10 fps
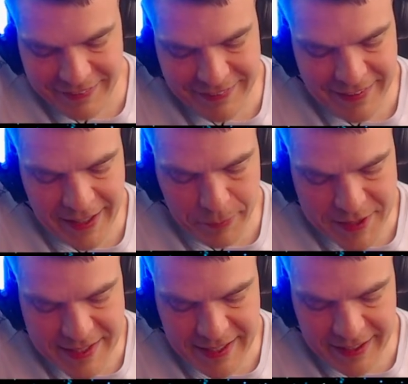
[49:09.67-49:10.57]
that
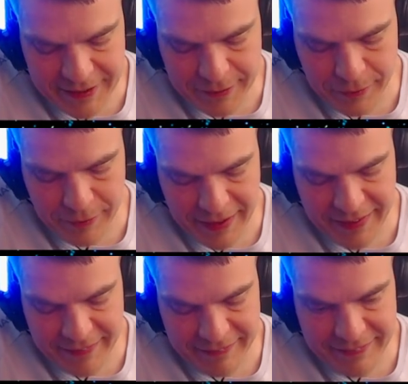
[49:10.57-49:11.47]
was needed to
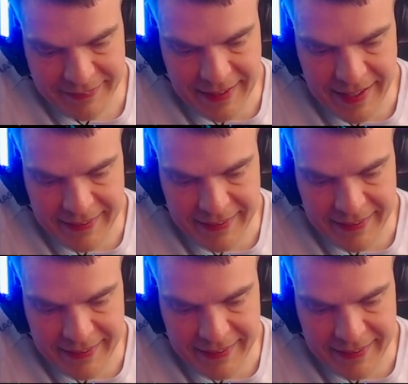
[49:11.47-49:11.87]
like take